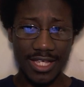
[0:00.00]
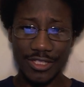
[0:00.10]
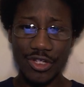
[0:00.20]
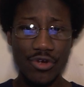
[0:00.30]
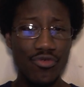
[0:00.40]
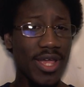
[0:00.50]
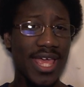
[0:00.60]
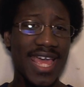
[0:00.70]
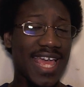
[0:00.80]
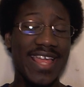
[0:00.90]
So
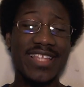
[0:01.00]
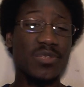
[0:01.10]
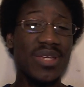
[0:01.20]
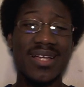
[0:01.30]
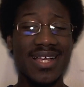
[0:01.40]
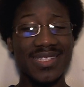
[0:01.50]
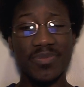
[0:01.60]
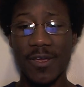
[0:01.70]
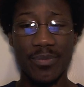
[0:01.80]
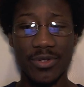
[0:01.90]
it's because
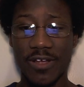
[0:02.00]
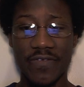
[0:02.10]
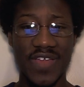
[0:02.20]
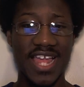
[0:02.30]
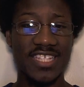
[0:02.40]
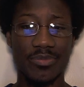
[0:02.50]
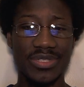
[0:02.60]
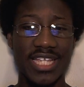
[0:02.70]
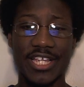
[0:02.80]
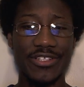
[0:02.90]
people are fans of
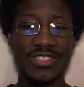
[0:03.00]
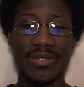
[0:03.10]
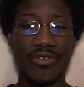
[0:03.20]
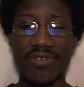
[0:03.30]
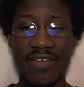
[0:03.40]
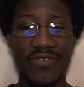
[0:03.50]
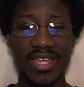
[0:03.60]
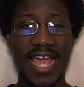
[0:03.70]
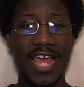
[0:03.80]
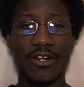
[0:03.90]
particular
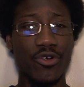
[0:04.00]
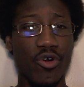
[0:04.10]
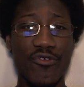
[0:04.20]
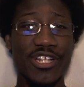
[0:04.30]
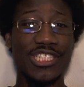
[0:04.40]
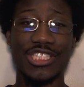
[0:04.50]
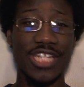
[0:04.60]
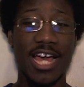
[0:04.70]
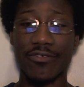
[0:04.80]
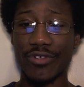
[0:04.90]
demographic categories,
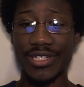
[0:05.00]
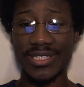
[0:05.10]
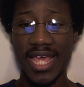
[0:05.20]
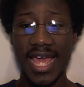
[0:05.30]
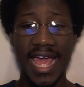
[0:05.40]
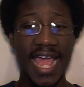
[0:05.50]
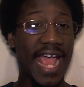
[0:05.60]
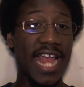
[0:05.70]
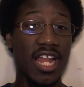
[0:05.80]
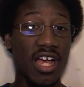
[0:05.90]
genres,
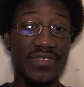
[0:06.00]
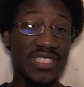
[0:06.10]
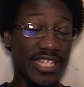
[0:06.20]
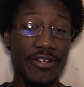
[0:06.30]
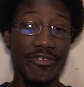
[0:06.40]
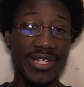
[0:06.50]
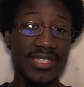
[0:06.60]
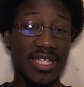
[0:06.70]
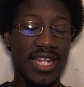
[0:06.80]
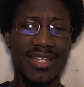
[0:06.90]
and of
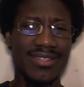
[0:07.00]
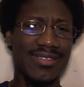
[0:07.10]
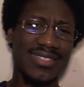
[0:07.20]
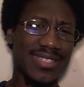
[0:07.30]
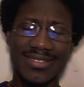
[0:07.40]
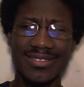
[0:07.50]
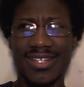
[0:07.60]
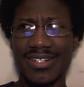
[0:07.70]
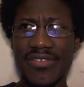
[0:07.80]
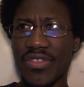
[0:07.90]
series. And this is
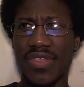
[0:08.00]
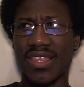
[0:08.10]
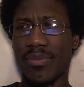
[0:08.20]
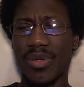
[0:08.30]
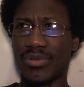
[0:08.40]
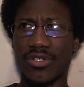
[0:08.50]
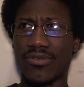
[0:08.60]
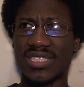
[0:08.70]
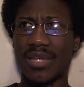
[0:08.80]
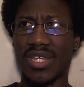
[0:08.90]
another thing that people
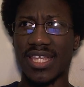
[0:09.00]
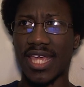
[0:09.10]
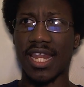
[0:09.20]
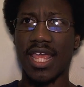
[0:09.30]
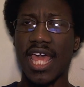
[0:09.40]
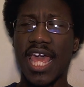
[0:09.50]
don't seem to get.